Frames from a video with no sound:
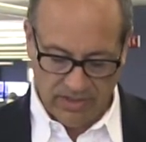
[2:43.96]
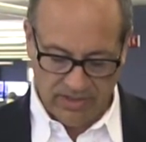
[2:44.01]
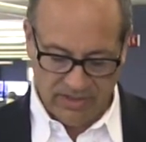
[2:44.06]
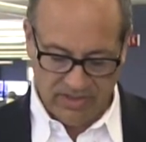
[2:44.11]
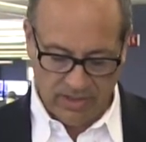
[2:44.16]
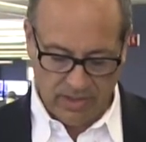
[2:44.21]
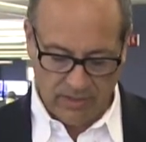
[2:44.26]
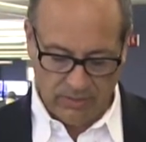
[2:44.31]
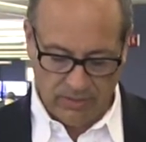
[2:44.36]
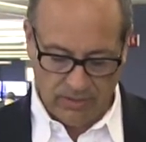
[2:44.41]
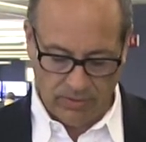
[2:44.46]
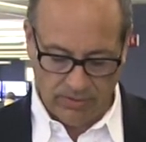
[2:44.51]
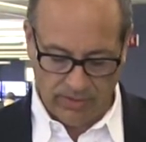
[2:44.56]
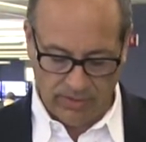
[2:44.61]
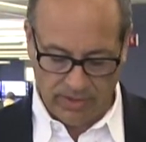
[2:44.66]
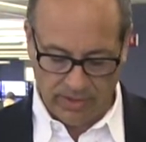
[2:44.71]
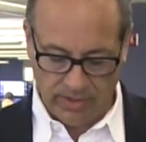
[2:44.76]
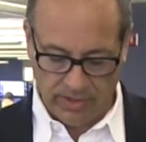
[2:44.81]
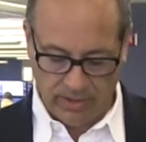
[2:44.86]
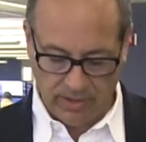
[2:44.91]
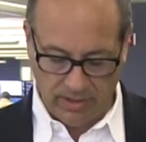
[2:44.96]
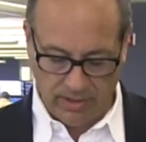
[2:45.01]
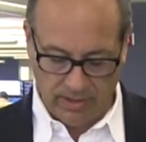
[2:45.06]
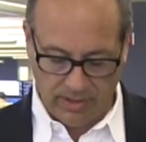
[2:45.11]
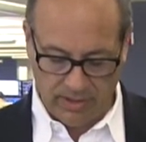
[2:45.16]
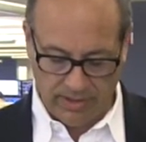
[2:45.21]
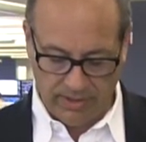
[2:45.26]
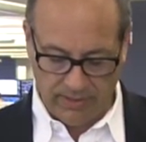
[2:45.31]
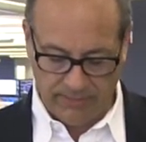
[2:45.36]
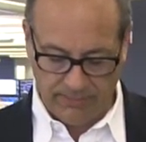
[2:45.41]
So we're really going
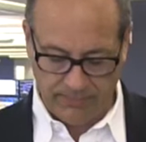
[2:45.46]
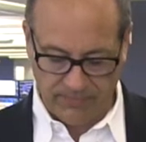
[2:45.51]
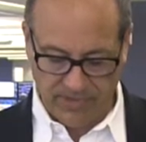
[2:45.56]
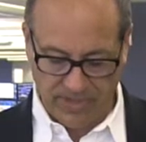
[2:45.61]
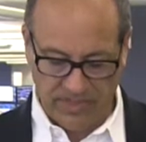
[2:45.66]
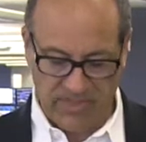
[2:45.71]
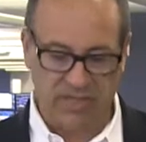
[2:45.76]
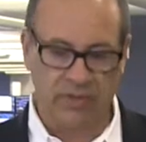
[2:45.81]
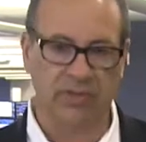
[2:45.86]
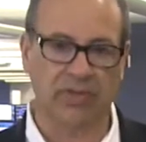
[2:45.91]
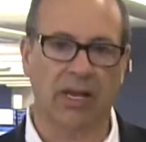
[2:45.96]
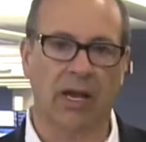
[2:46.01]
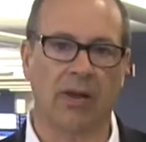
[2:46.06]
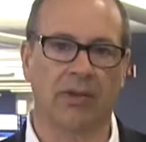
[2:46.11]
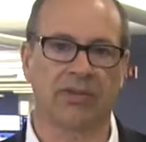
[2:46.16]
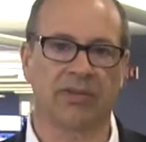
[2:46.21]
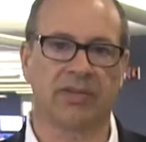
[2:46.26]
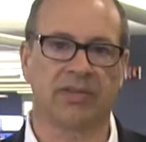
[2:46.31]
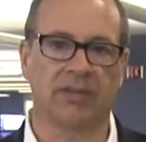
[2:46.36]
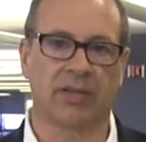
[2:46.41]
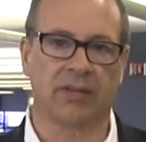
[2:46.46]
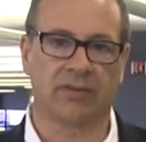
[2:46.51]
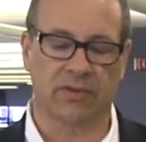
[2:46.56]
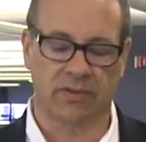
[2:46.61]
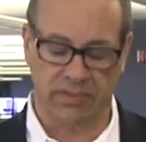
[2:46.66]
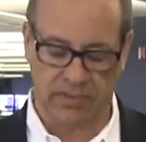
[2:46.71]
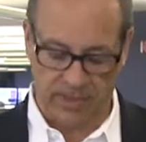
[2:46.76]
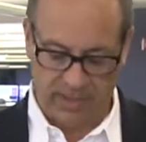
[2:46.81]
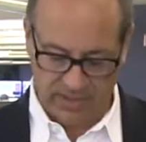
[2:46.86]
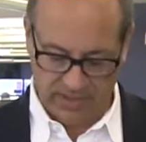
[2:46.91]
to see what the housing
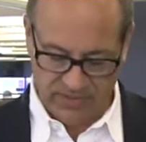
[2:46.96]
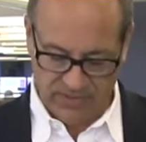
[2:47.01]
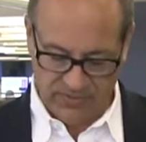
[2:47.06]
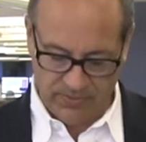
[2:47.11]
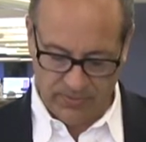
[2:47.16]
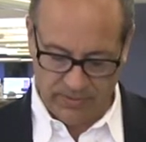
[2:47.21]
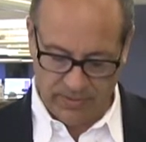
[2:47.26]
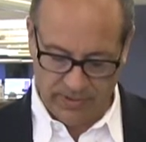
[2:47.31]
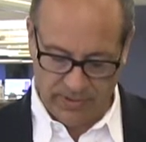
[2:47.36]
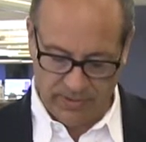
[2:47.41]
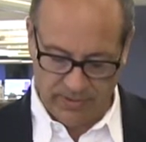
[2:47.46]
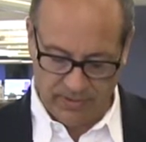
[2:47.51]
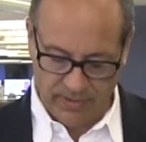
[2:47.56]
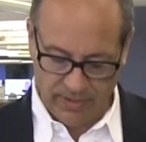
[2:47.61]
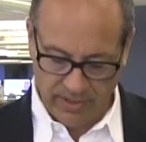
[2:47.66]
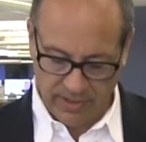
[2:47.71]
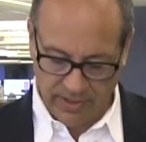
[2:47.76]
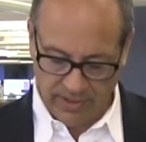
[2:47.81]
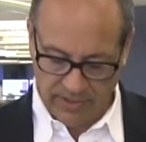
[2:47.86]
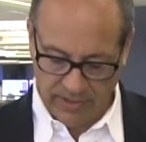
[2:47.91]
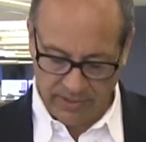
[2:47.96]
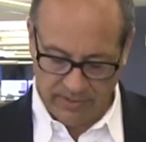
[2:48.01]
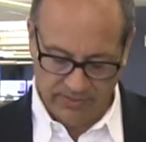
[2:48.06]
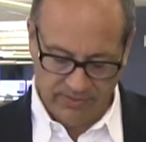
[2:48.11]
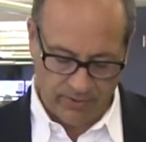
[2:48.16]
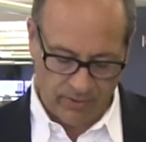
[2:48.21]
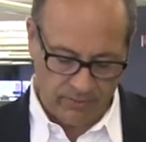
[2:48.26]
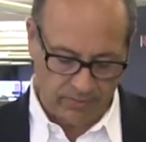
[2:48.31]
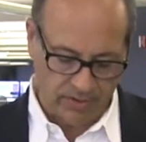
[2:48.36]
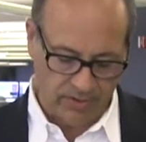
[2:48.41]
sector is like this spring here.
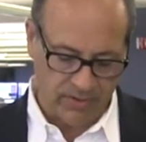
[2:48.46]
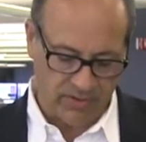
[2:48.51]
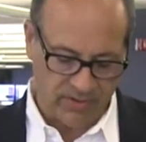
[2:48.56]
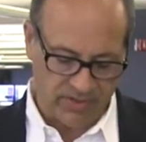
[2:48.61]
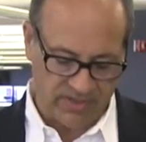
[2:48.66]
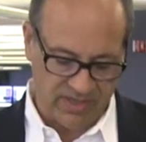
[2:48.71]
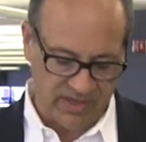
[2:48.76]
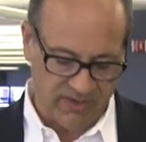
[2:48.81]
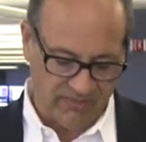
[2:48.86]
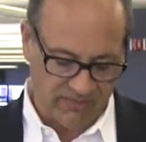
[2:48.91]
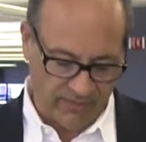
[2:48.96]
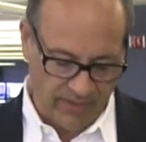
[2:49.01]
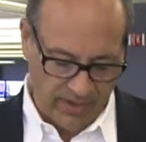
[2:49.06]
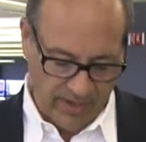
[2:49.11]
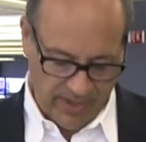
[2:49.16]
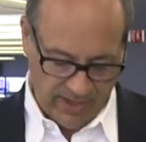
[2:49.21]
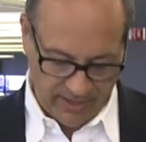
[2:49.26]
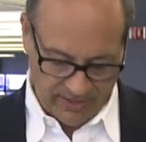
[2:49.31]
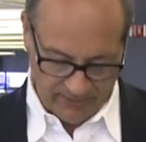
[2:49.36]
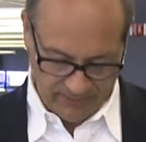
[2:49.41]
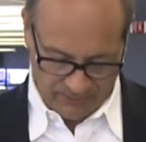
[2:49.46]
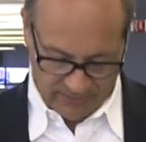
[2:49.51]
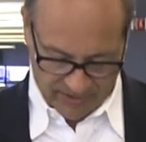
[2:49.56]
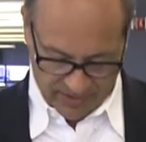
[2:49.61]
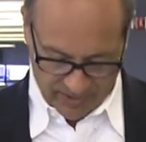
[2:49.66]
And durable goods on Friday.